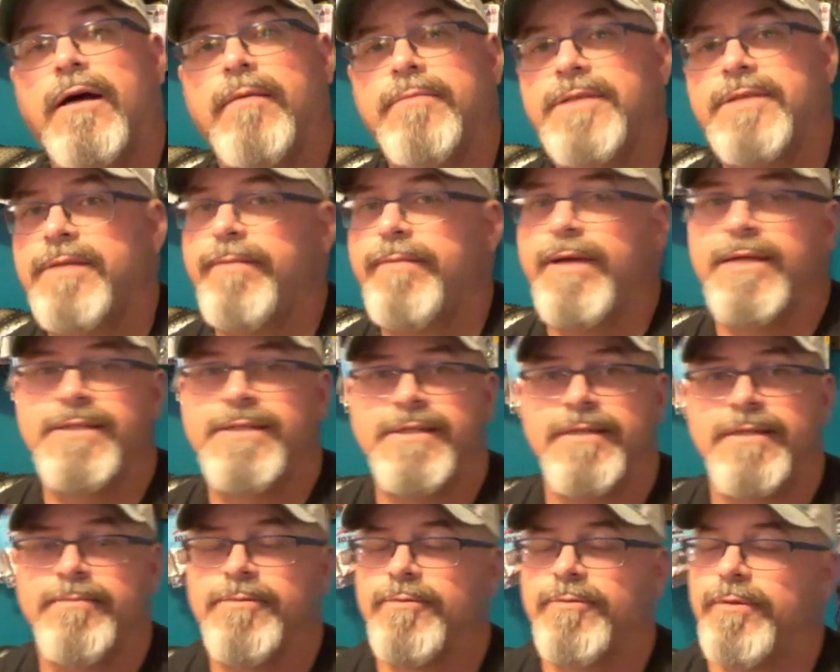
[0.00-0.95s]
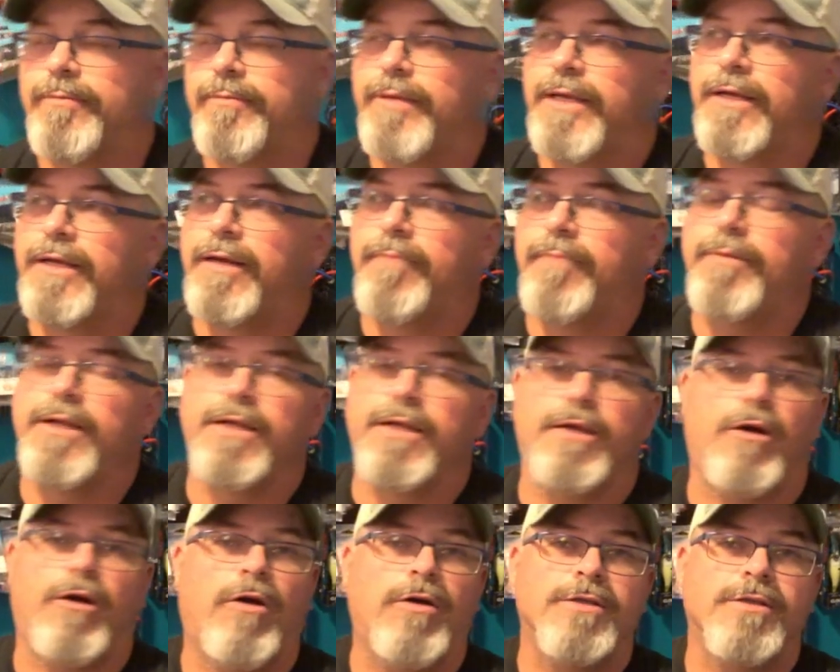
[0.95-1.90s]
Z-Man Slim Swim, man,
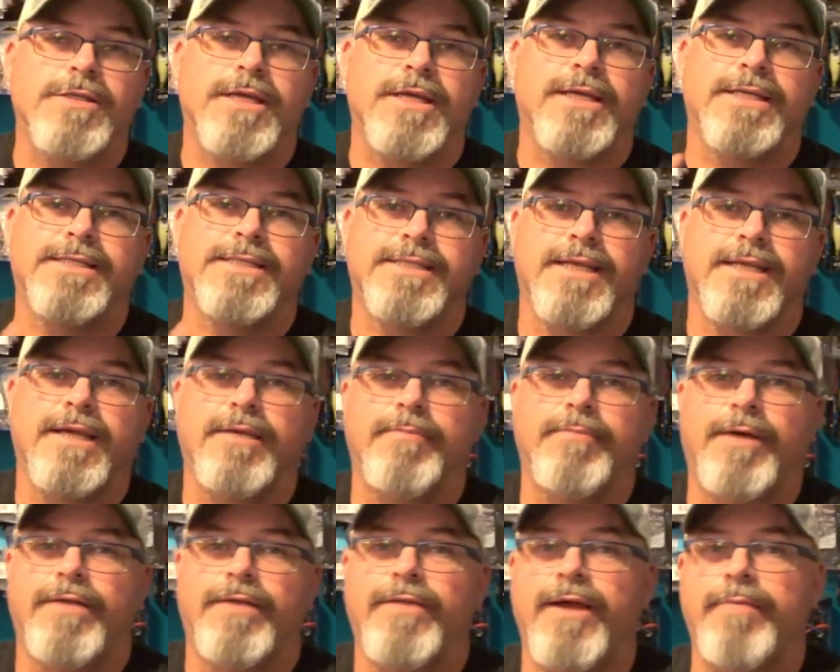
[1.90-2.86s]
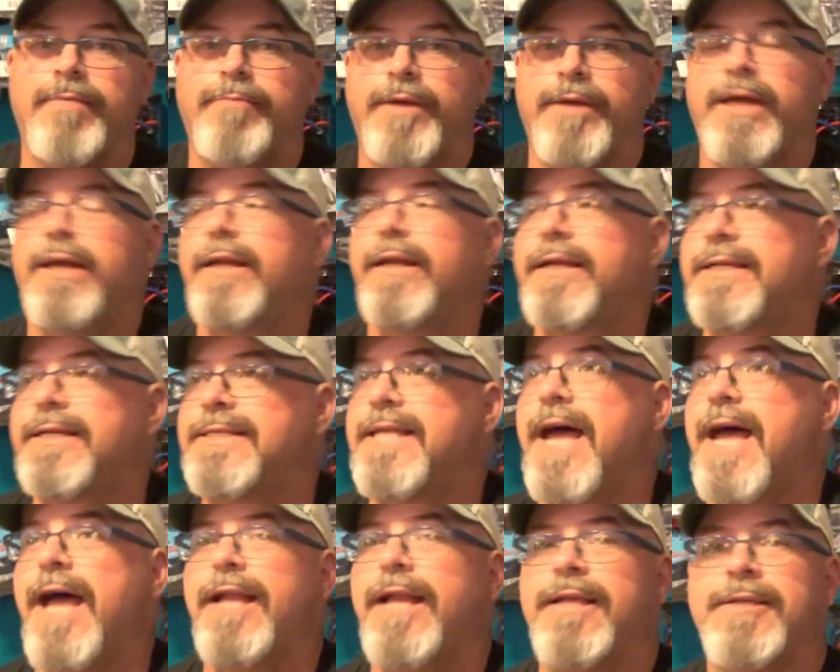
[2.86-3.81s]
all I can say about that bait is
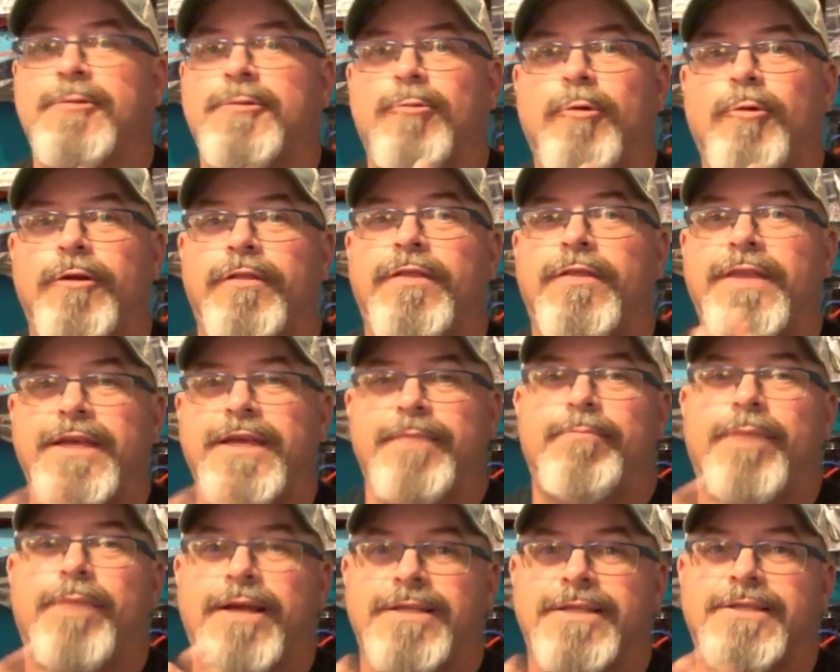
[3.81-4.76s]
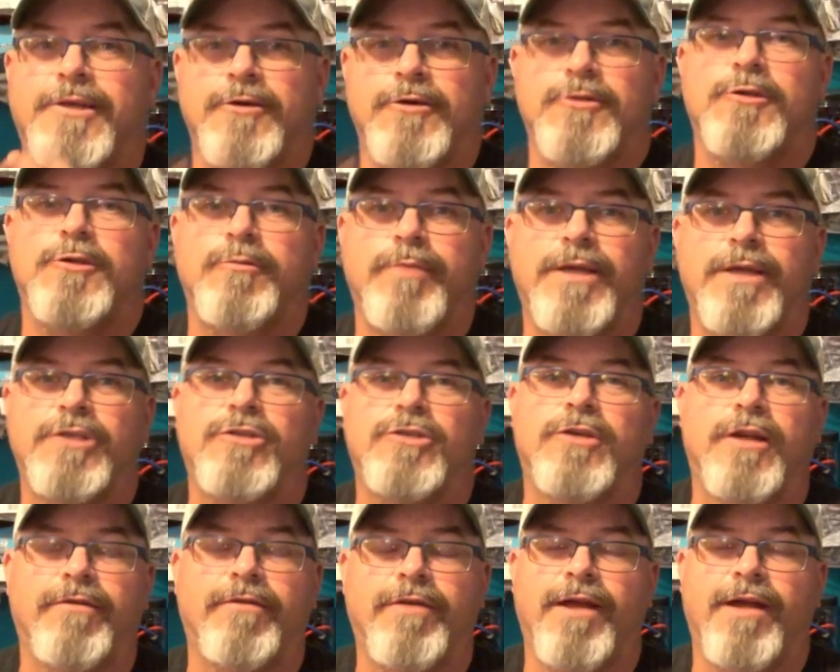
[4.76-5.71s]
that is one of the best go-to baits you
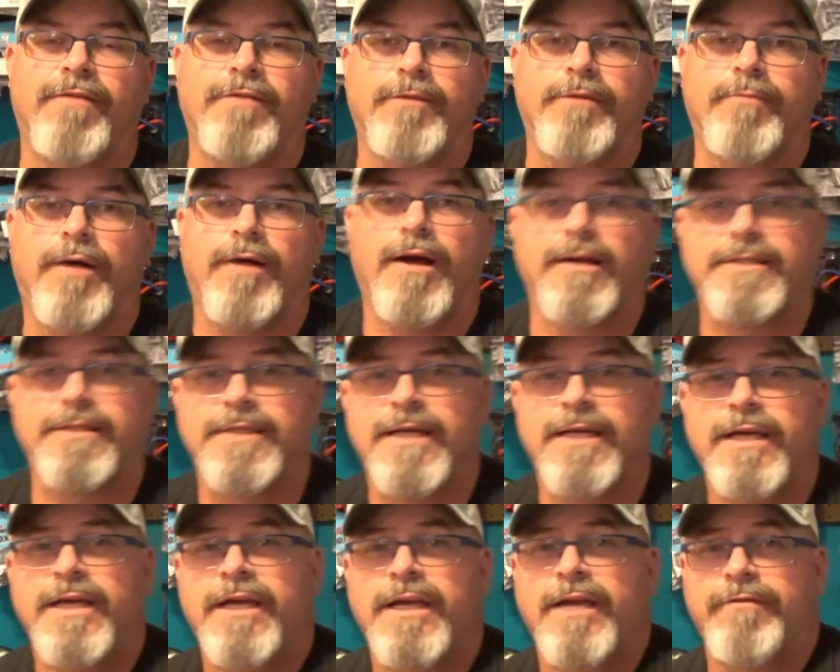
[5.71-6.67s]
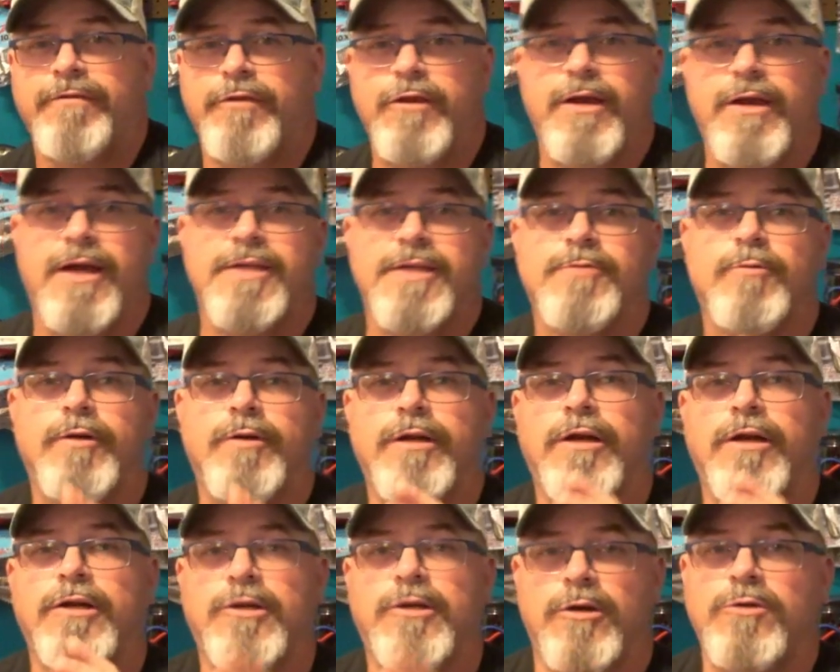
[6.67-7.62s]
could ever have in your box. If you guys want
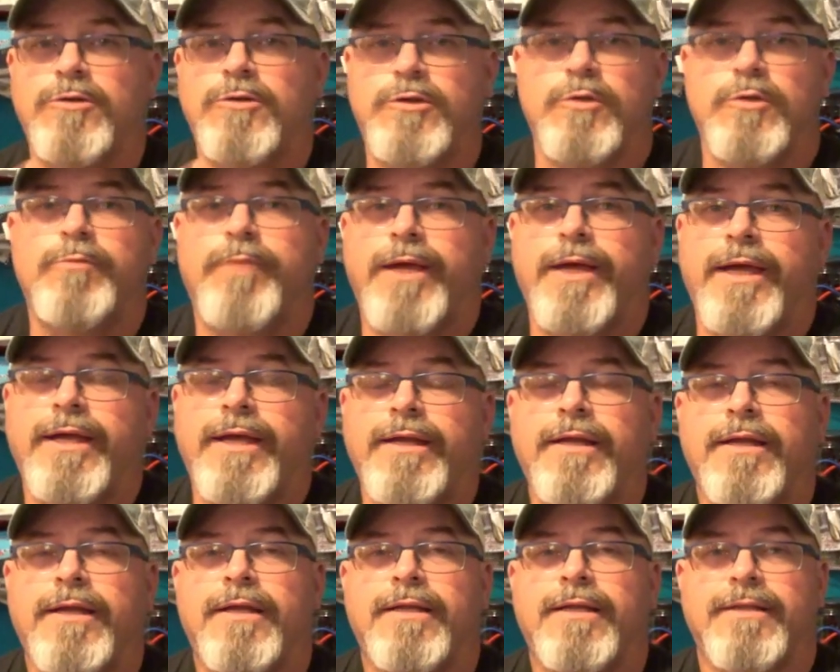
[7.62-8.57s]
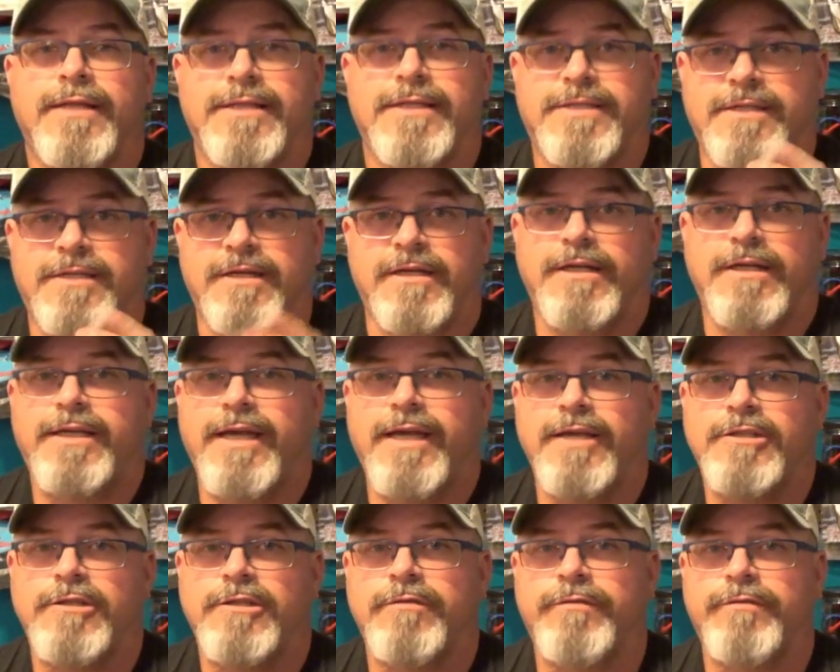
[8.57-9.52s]
a go-to bait that's gonna
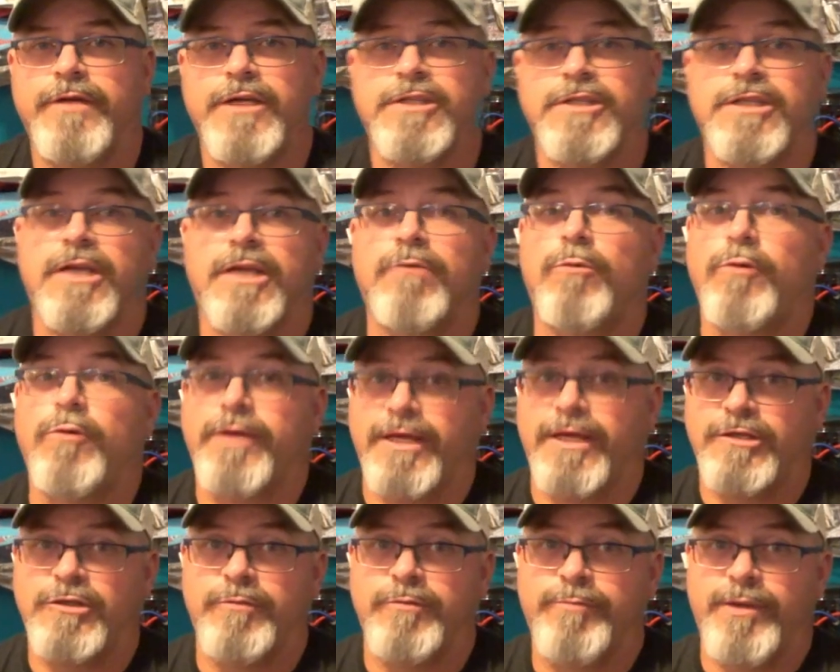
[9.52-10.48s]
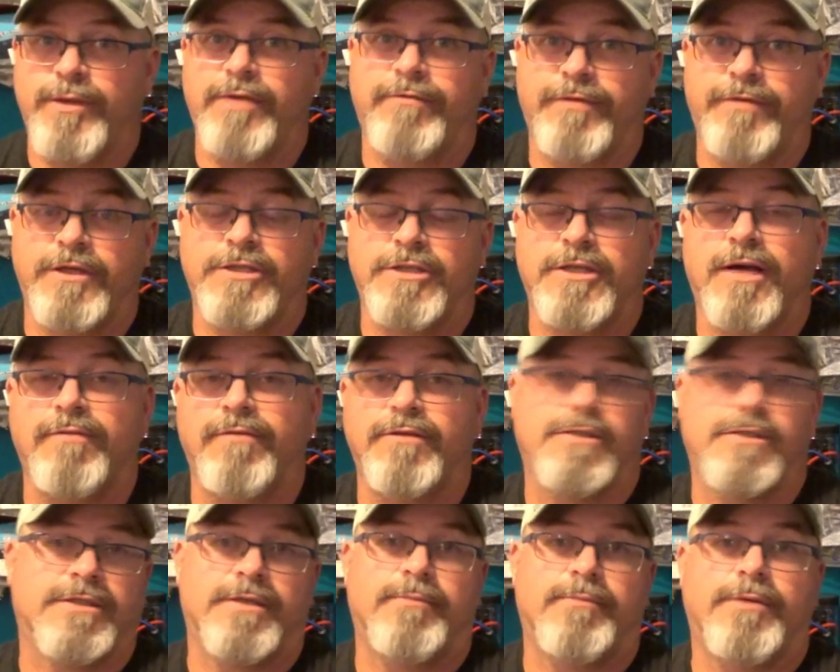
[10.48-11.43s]
catch you fish and will catch you big fish,
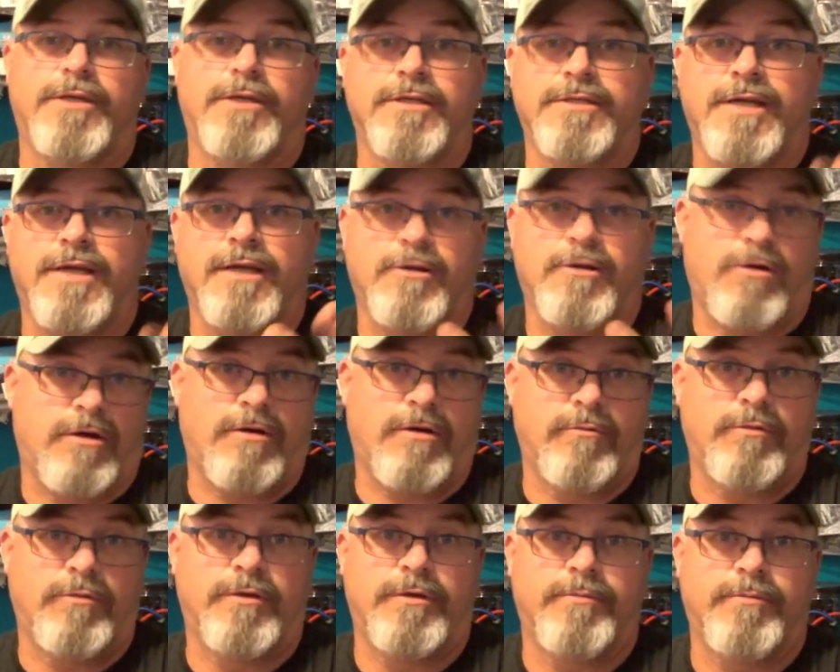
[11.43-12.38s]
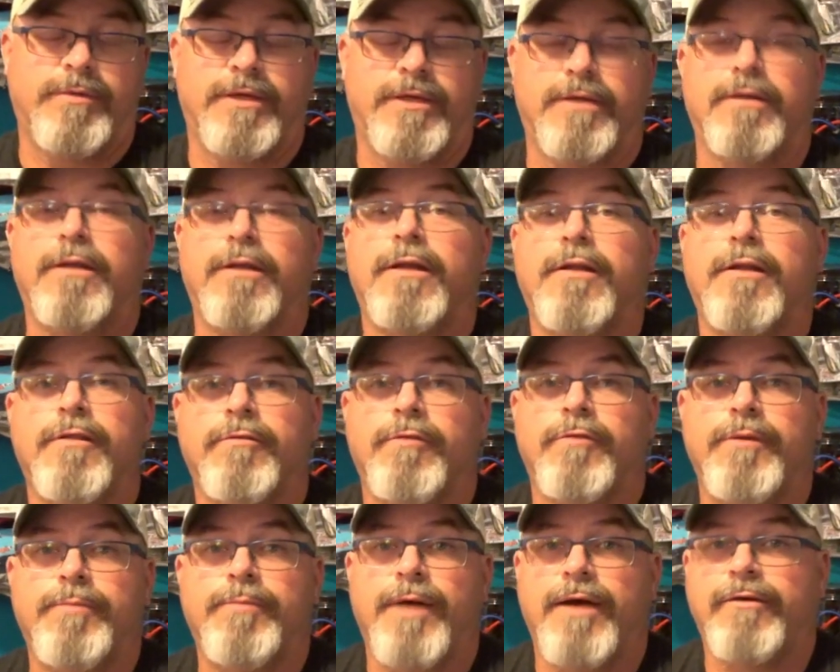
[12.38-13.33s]
obviously, because I caught a really big
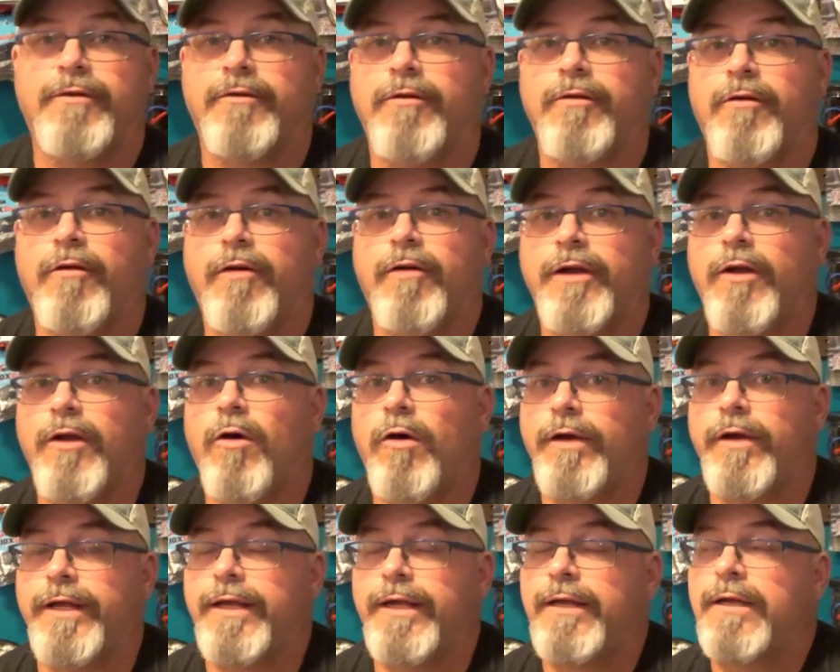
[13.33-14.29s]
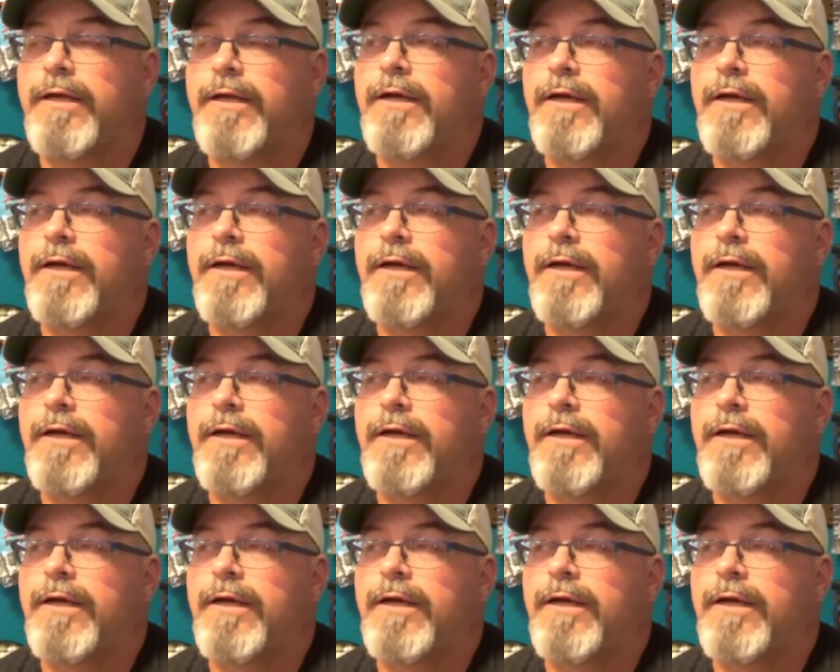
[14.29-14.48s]
3-pounder on it.